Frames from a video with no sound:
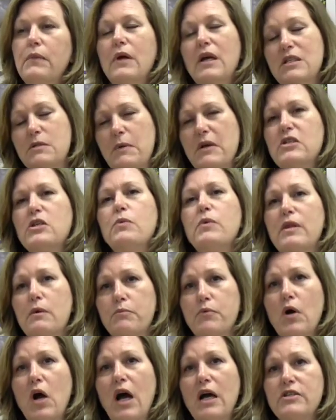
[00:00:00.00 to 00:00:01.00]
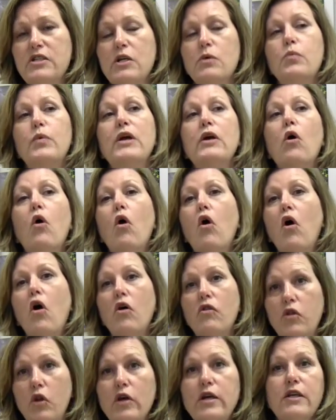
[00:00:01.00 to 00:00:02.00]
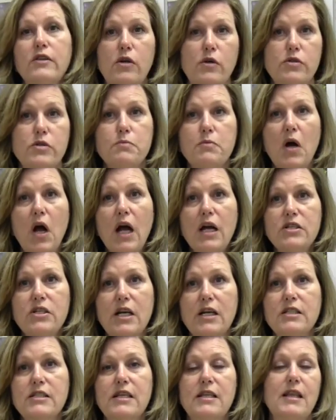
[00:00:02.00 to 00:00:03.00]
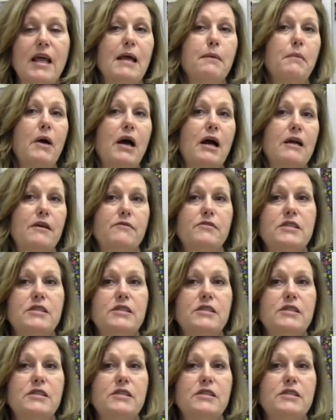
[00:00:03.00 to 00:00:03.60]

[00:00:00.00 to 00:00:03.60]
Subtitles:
especially with a project, we all look at those projects and they might